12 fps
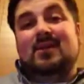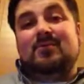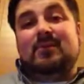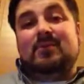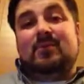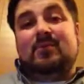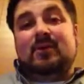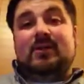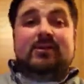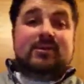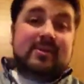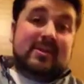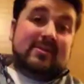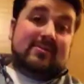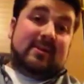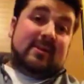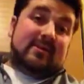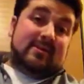People who are more intuitive, a
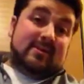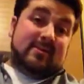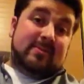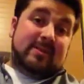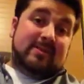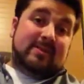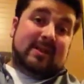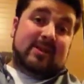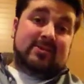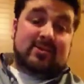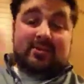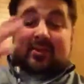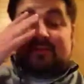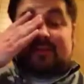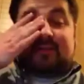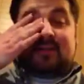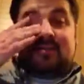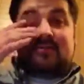lot of therapists, counselors like
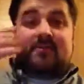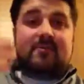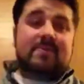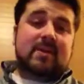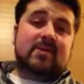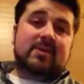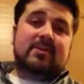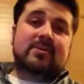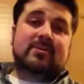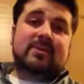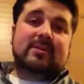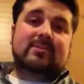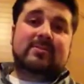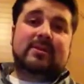myself, are intuitive.